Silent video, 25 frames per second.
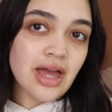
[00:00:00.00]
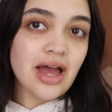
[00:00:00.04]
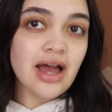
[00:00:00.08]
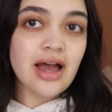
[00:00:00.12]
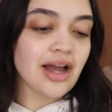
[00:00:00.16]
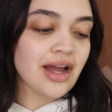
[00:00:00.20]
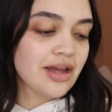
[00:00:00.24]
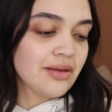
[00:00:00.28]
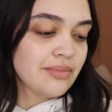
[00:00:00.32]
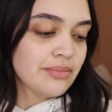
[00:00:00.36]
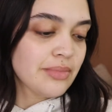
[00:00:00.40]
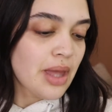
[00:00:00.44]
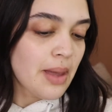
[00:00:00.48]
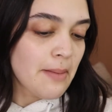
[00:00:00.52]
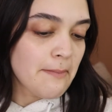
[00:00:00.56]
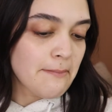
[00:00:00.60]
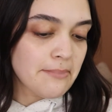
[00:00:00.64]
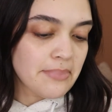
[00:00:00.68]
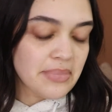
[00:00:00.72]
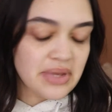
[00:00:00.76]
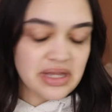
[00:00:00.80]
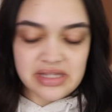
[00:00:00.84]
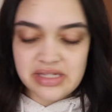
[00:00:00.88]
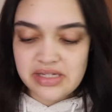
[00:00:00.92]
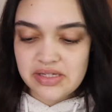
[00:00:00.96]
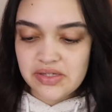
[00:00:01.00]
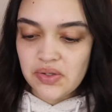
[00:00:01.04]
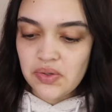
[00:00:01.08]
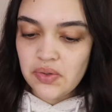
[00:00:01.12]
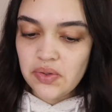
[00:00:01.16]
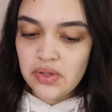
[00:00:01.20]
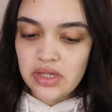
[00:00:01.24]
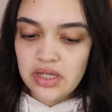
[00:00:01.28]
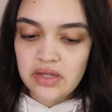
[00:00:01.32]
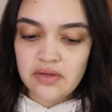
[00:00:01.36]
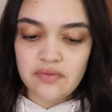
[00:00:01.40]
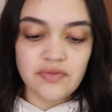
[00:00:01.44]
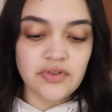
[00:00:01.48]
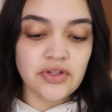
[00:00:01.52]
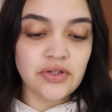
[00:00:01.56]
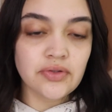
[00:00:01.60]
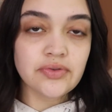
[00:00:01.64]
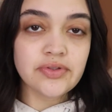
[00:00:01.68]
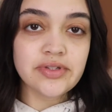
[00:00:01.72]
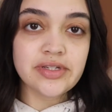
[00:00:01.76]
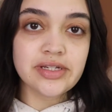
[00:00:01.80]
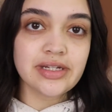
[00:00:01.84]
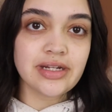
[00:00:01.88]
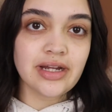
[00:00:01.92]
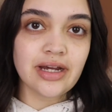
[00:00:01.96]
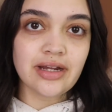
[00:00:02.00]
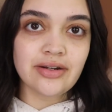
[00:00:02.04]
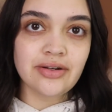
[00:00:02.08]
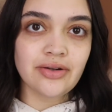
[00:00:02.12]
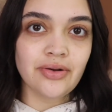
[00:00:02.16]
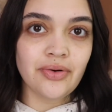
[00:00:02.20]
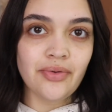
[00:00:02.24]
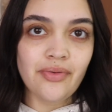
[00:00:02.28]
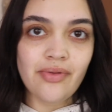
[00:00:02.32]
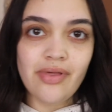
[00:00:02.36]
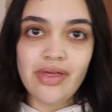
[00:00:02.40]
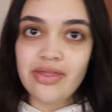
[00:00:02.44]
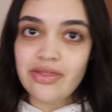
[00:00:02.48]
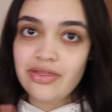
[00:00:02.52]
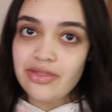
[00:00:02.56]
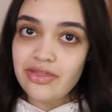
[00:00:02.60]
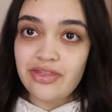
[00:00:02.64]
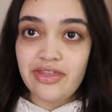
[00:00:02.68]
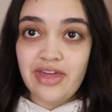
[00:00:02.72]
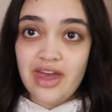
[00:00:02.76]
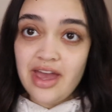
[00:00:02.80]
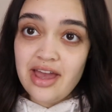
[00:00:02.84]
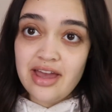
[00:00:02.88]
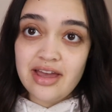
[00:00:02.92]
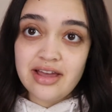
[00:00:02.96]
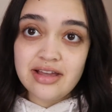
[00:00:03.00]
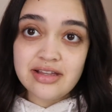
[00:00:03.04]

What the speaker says: I'm Mitzel, if you did not know that.